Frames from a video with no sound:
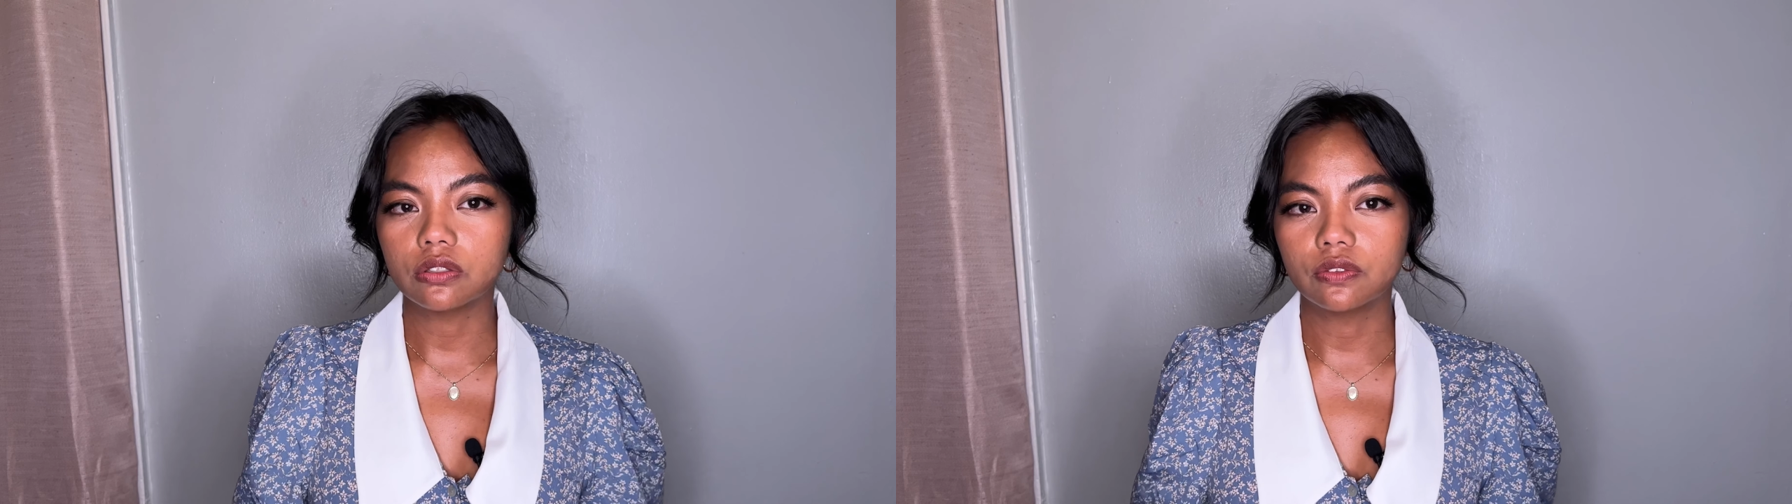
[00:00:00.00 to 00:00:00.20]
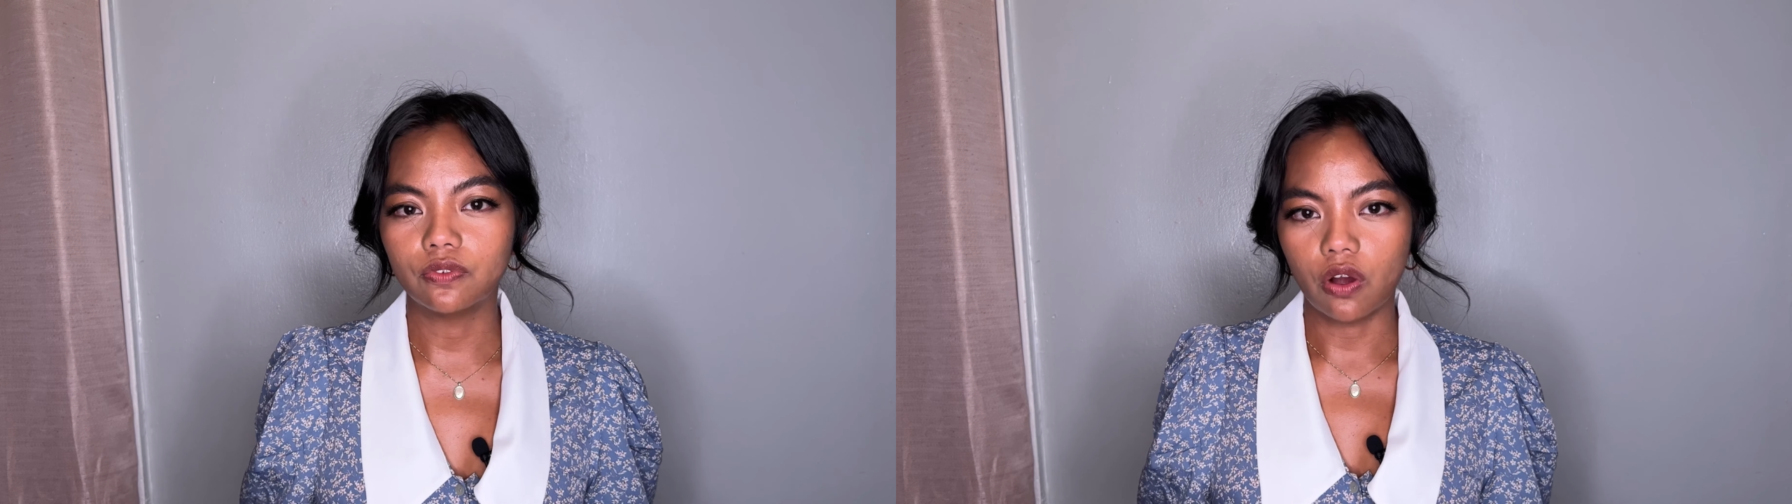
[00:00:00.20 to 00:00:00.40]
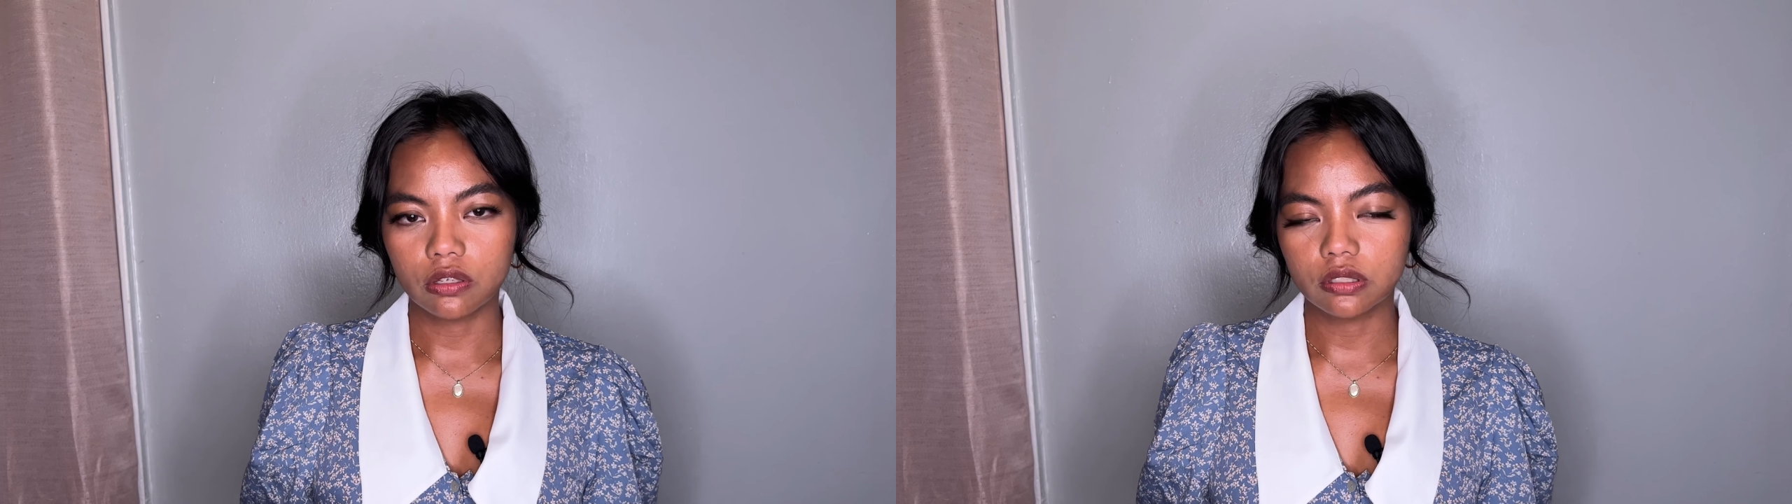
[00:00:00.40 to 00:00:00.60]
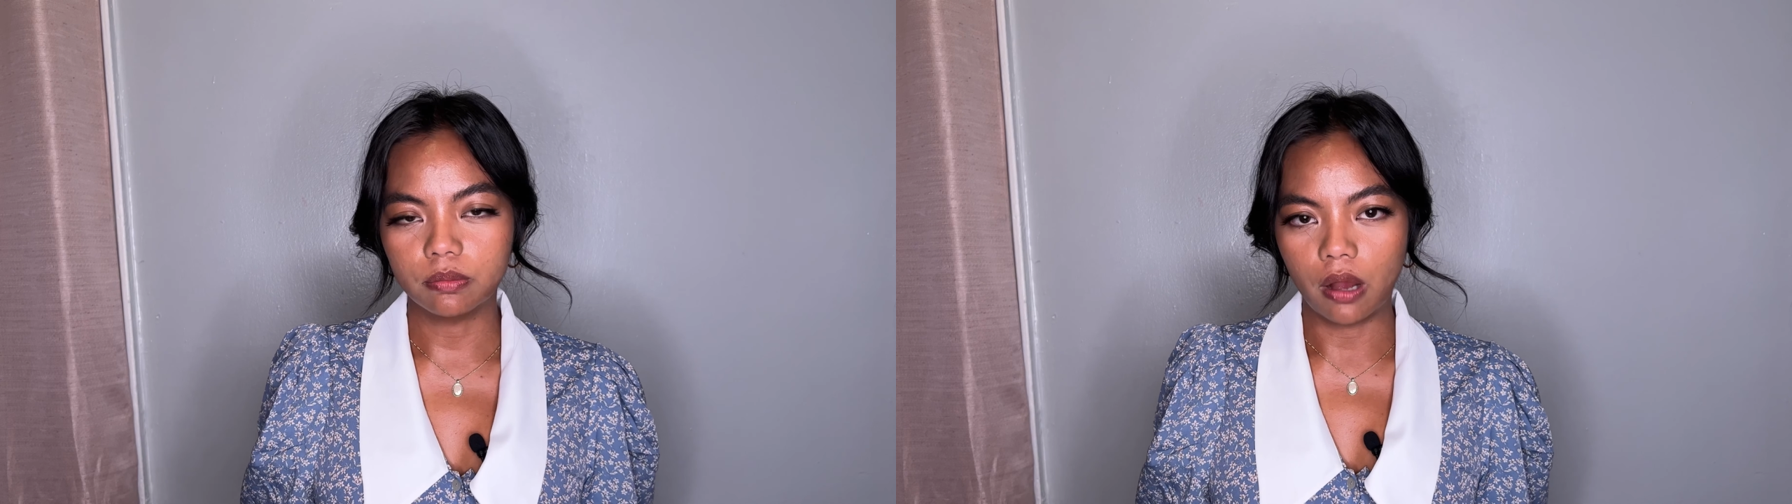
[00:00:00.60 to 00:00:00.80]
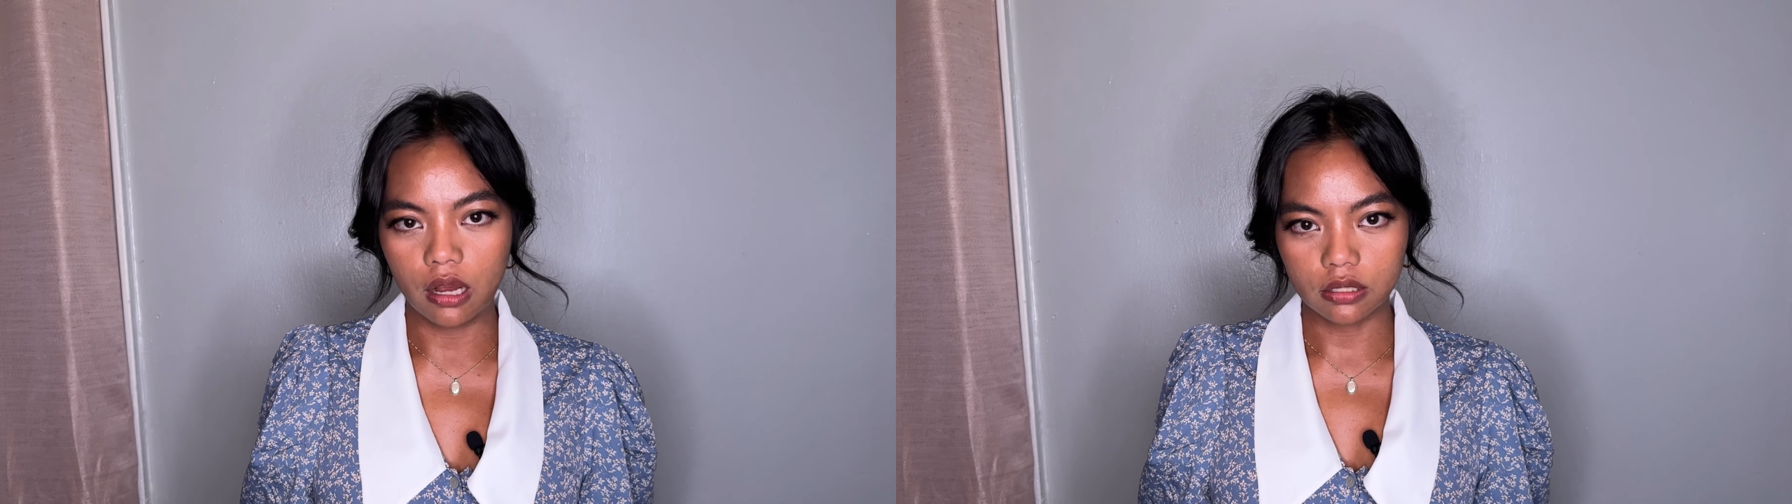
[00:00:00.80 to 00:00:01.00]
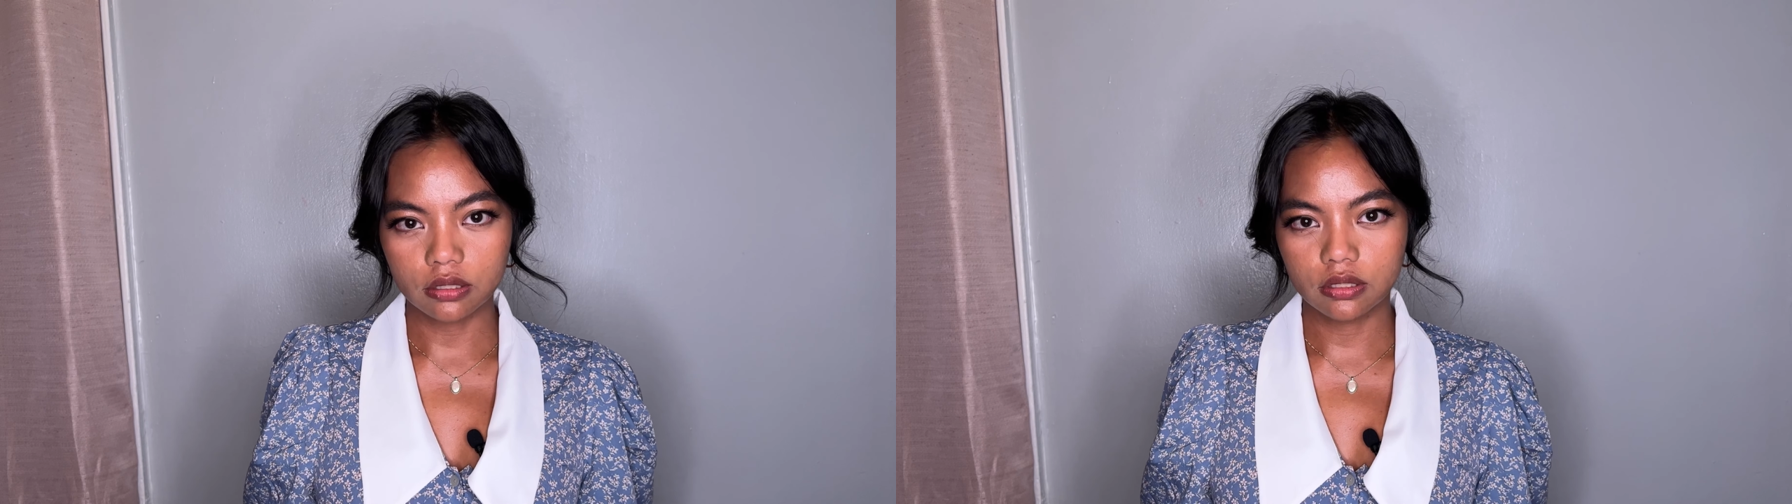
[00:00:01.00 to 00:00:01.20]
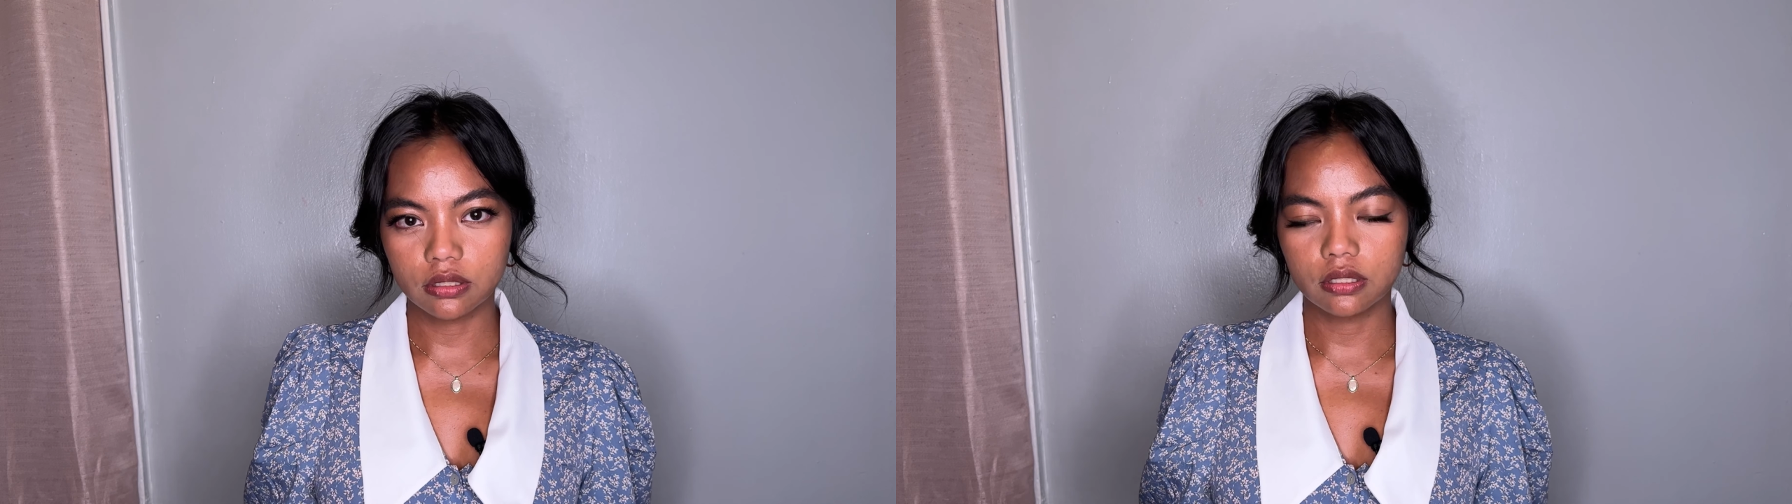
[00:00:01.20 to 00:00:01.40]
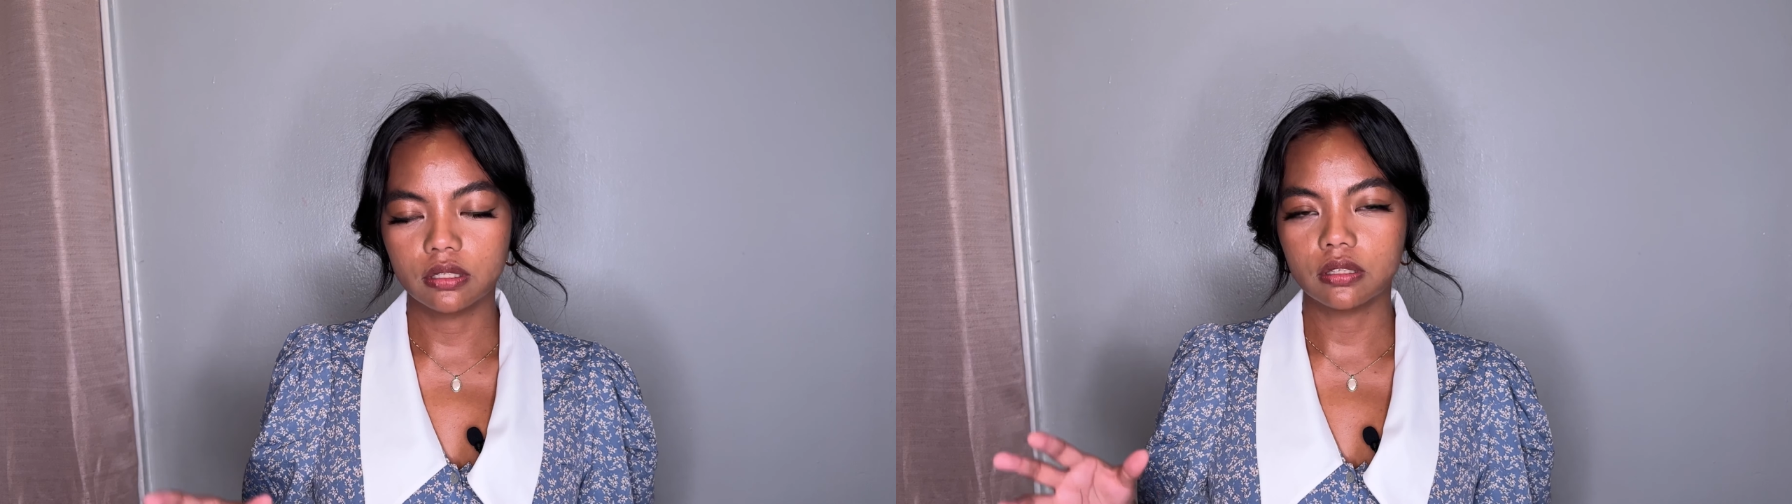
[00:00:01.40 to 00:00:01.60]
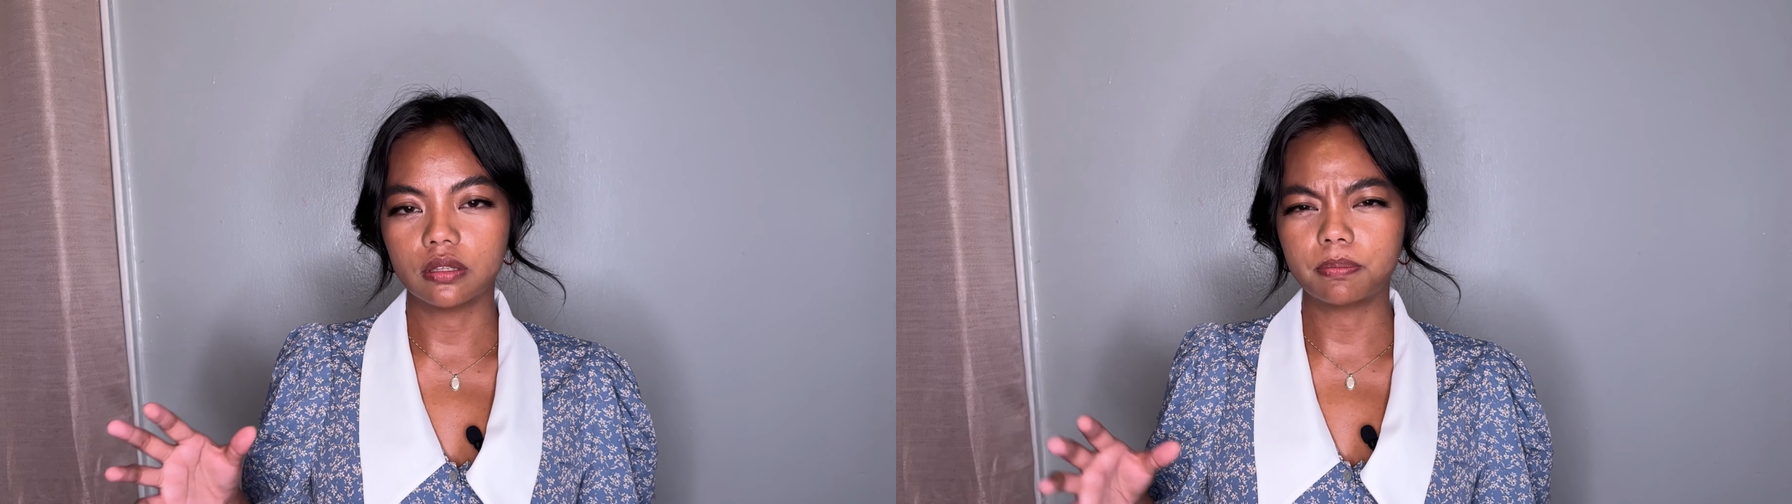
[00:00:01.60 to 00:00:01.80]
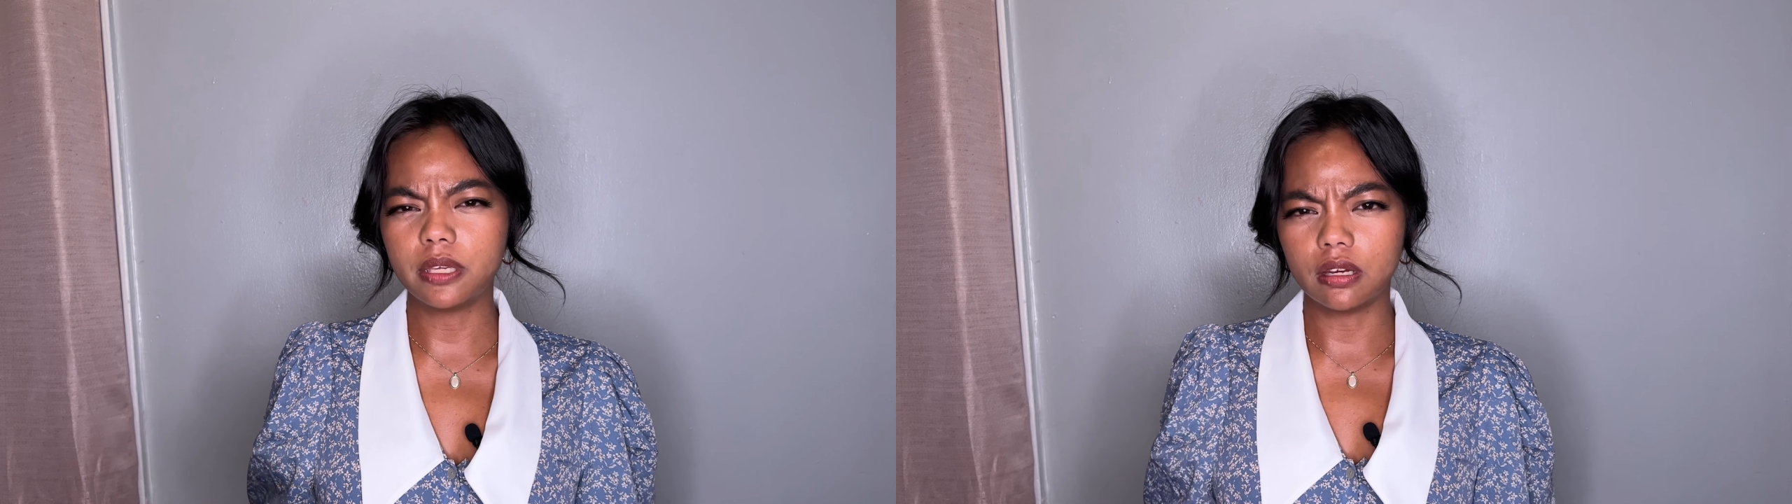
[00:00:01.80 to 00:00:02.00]
the
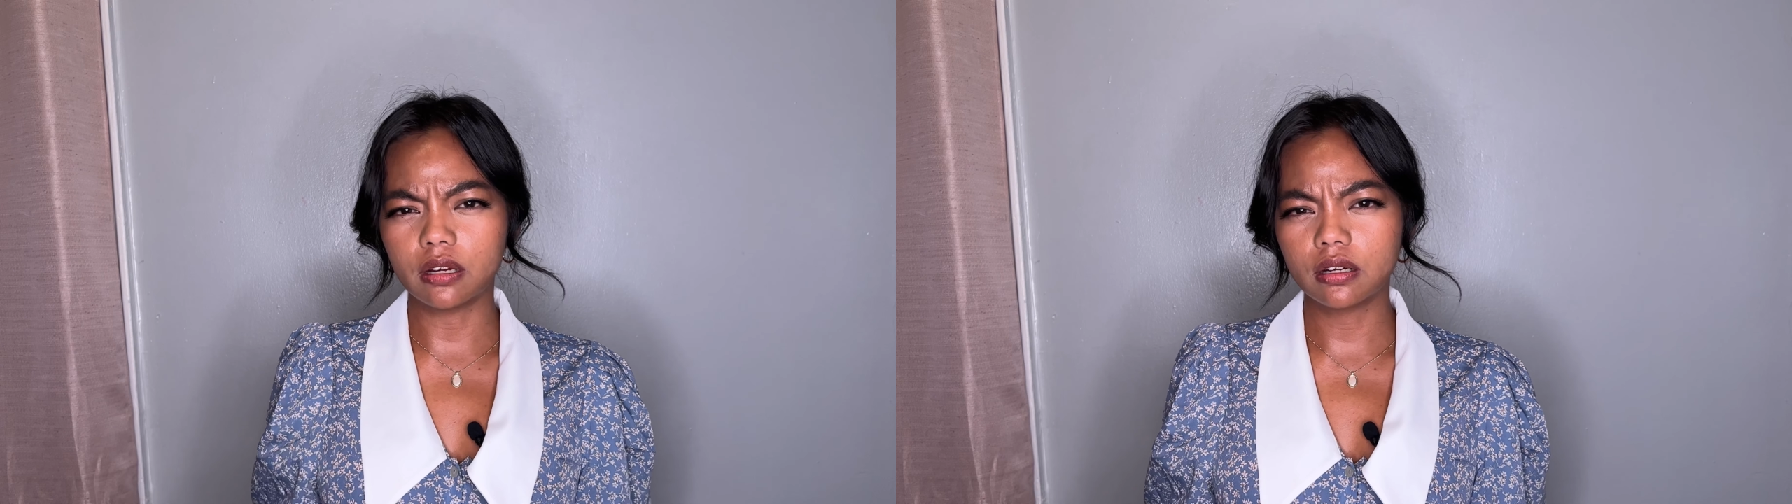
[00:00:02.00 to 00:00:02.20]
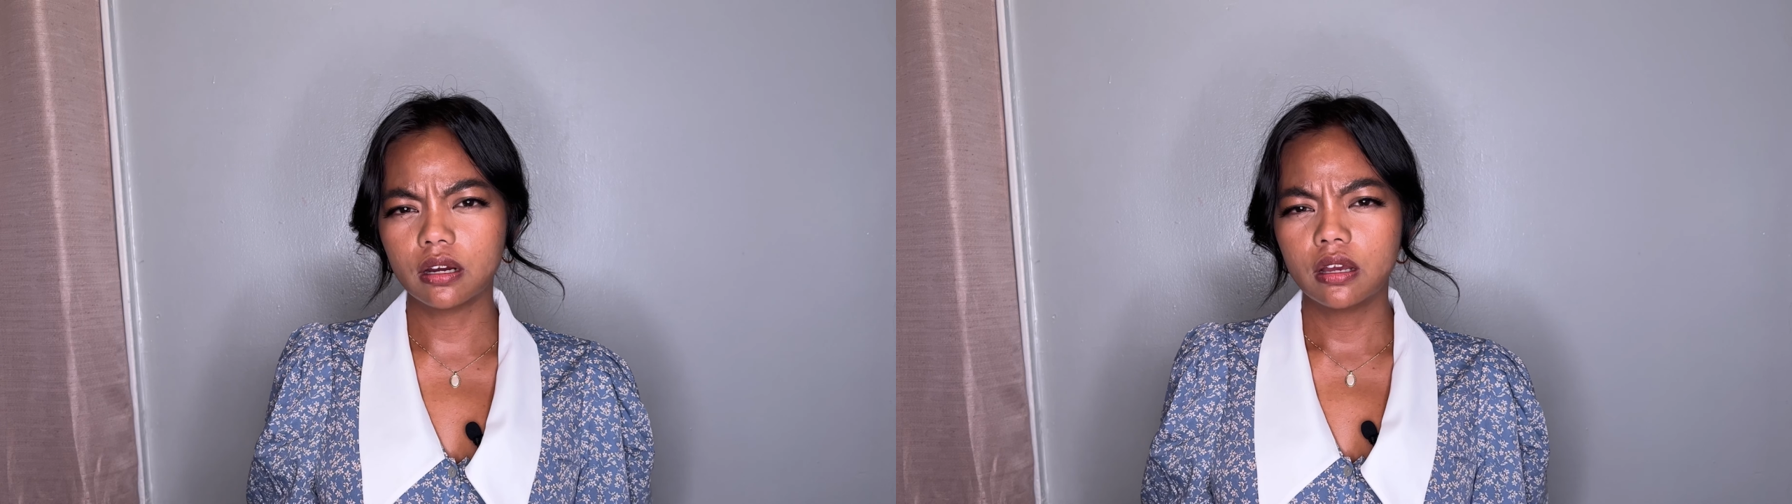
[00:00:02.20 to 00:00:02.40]
PR,